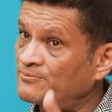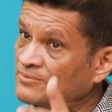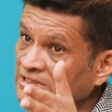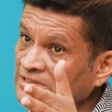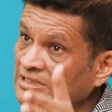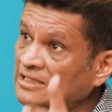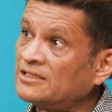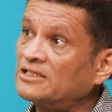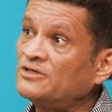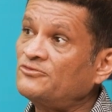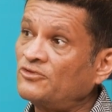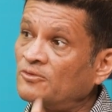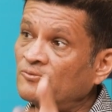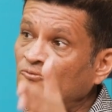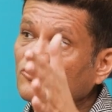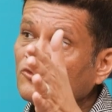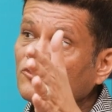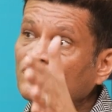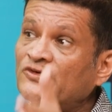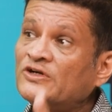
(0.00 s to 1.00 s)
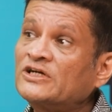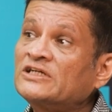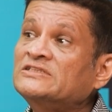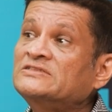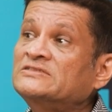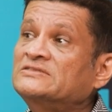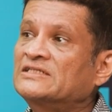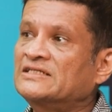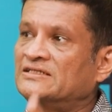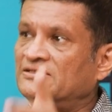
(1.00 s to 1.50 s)
particularly from
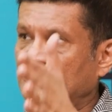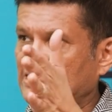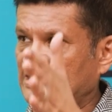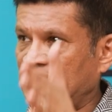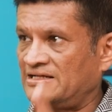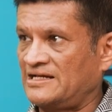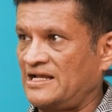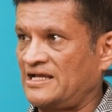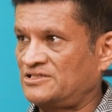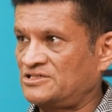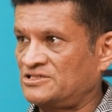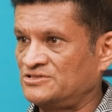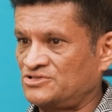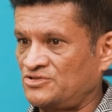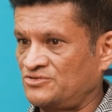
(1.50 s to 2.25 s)
first degree connections.